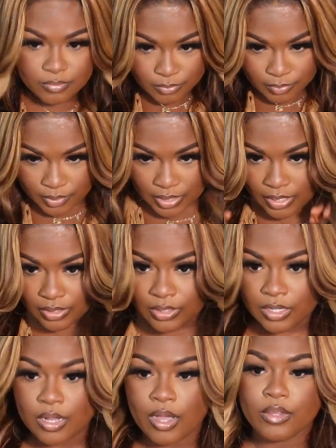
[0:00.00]
but
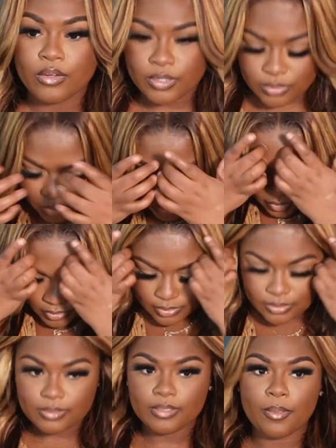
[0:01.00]
the color is
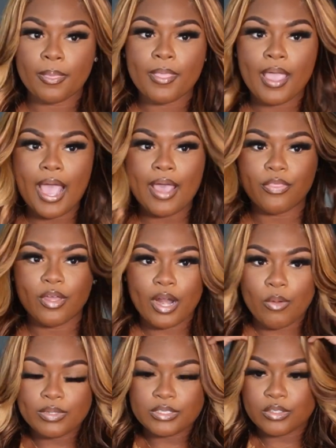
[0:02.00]
gorgeous. I thought
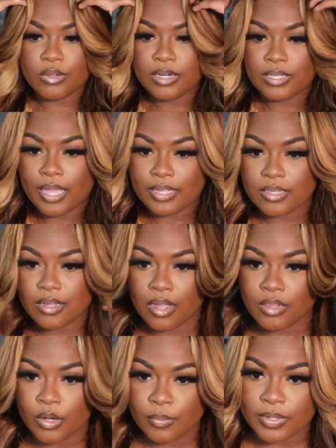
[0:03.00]
I wasn't gonna like the
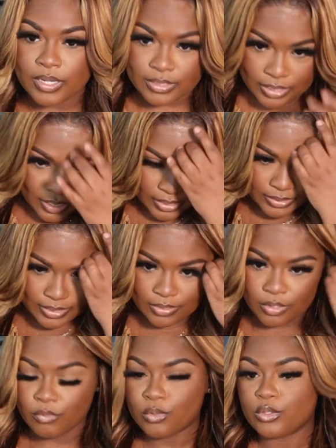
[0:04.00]
color because, like I said,
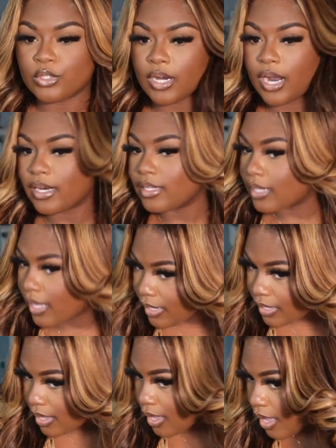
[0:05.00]
the roots are kind of
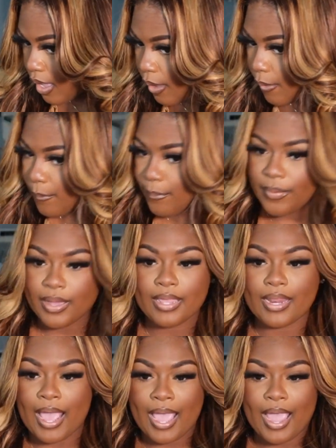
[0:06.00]
light,
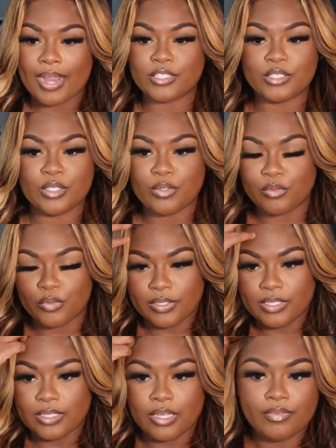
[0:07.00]
but I actually
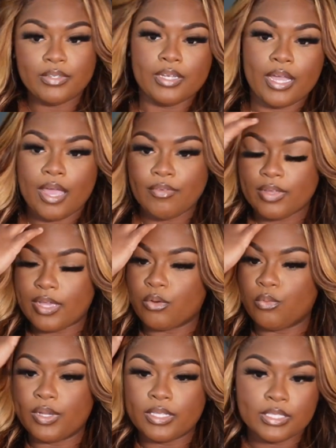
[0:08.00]
really love it. I haven't had a
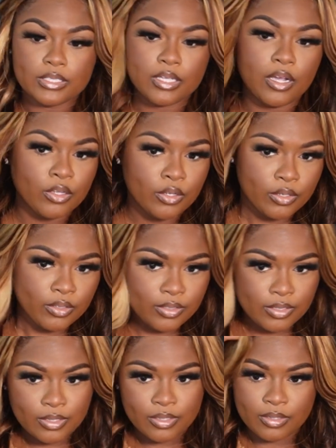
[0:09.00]
wig this color
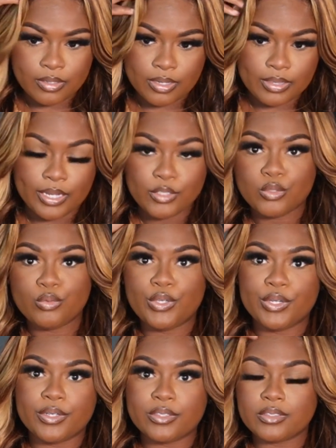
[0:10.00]
in like 2
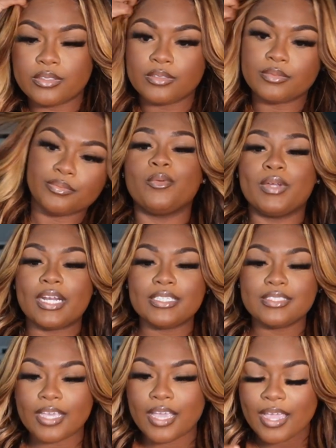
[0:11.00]
years. When I
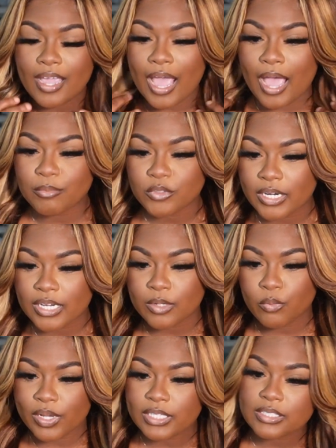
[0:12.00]
say I'm trying to get
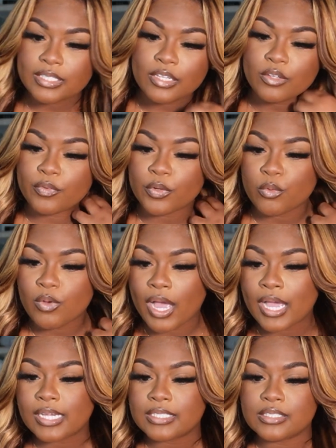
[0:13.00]
wigs together for you
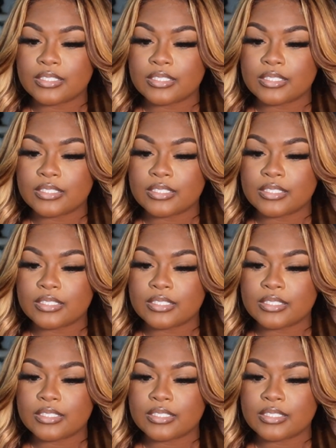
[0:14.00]
guys